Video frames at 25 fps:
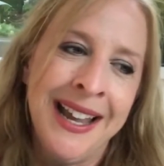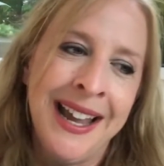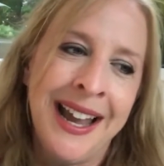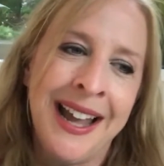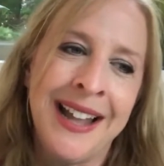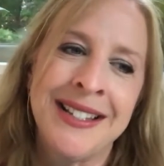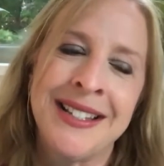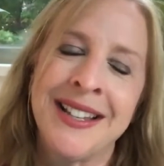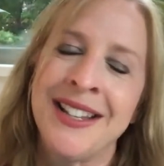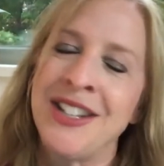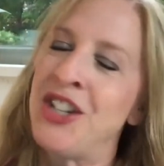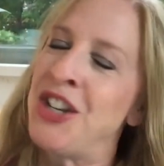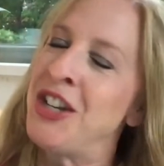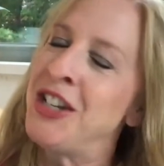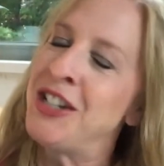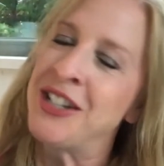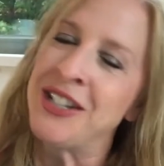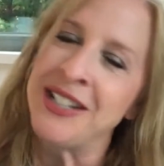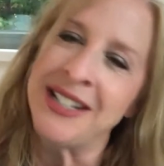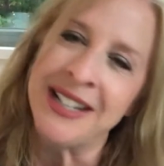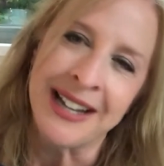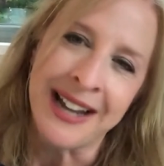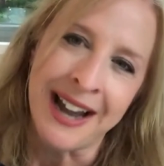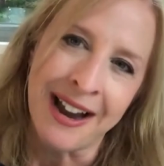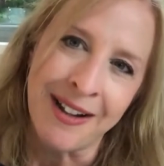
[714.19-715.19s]
And so she's
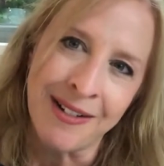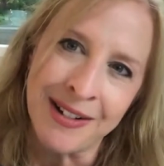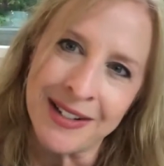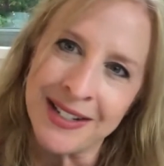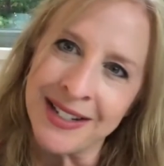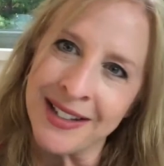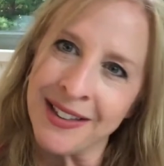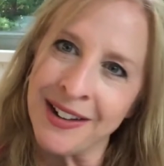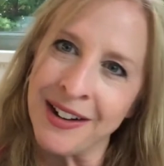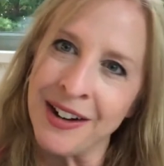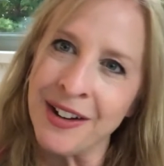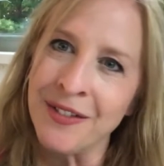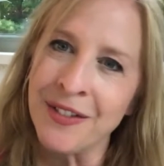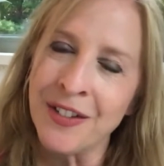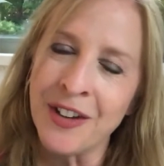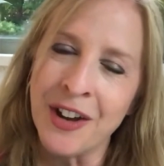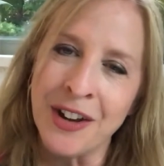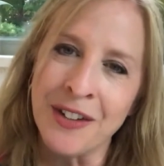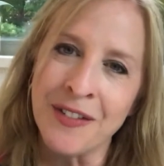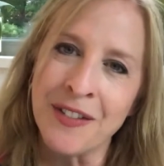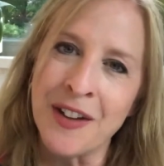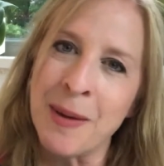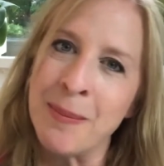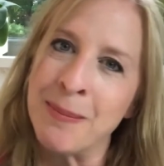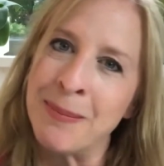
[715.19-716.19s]
just a character that I've
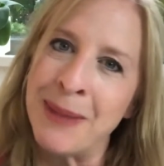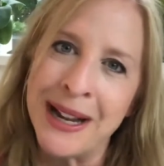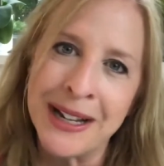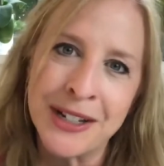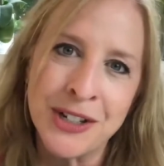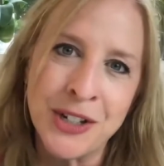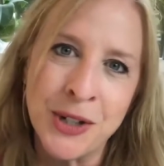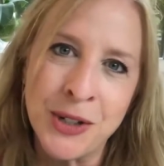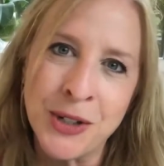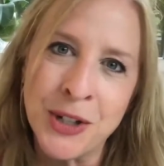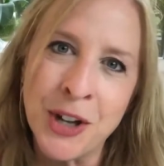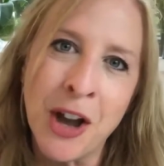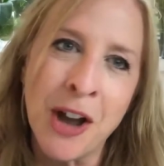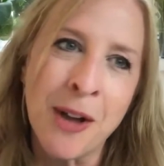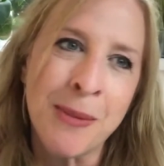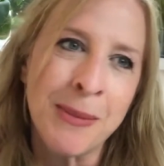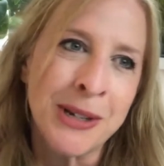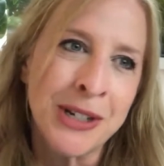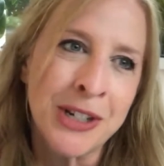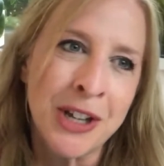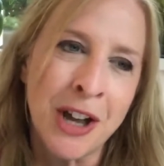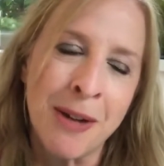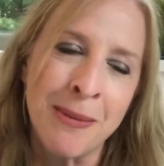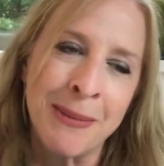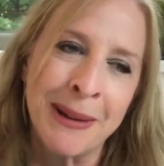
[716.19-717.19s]
kind of come back to time
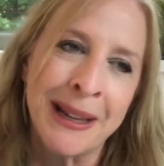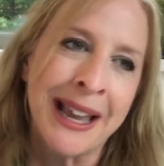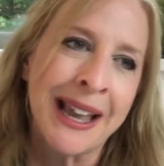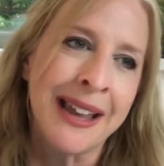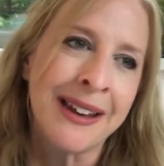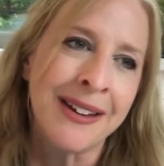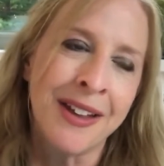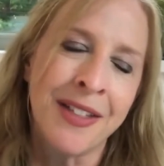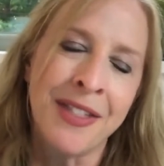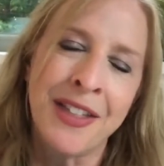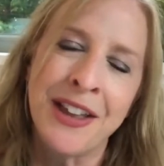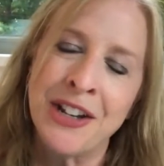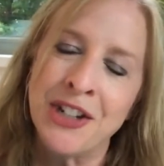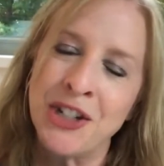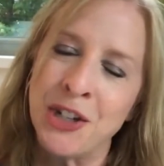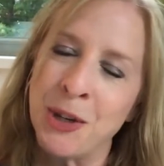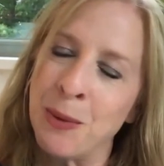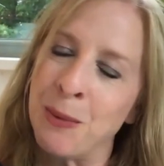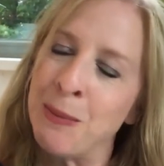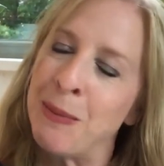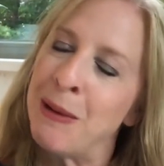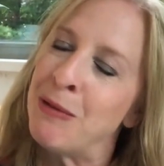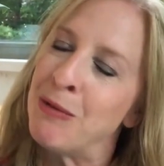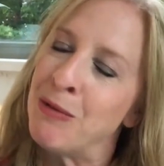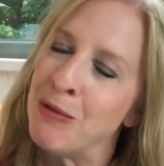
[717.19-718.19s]
and time again. I think she
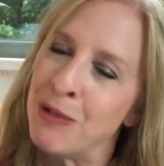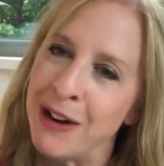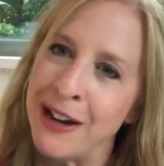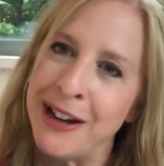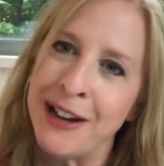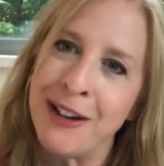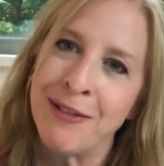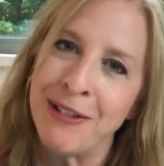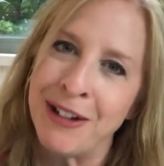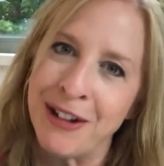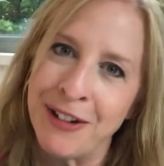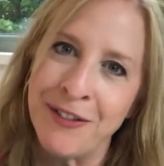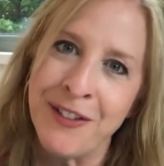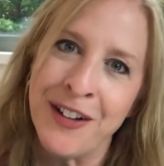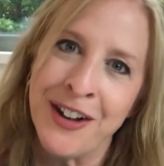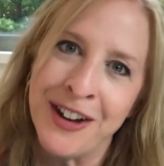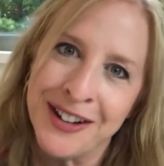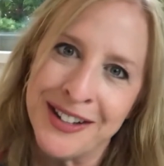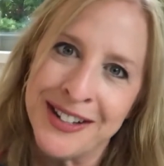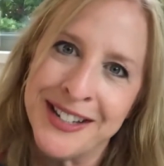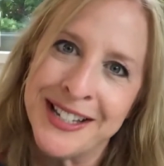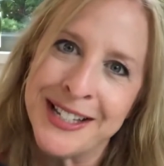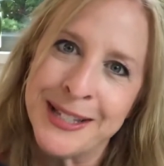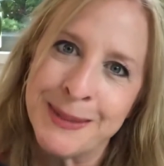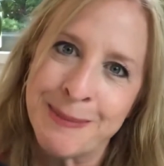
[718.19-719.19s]
would be really, really
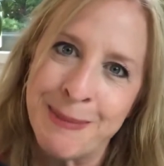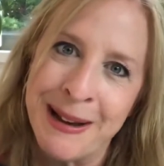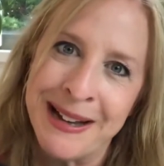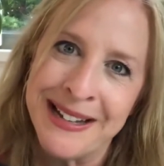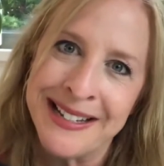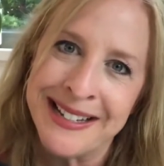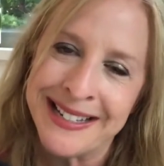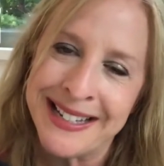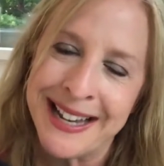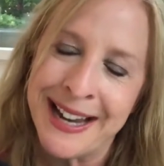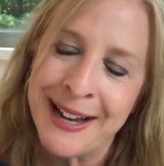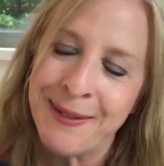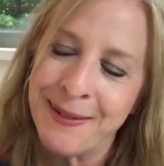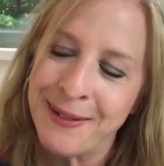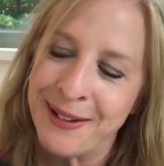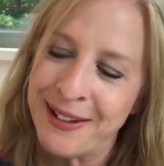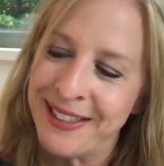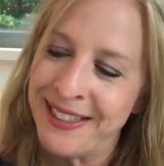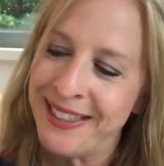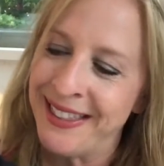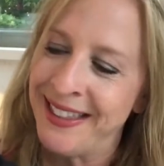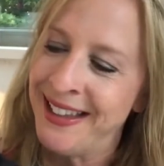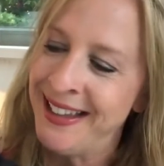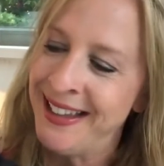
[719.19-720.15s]
fun to spend a day with.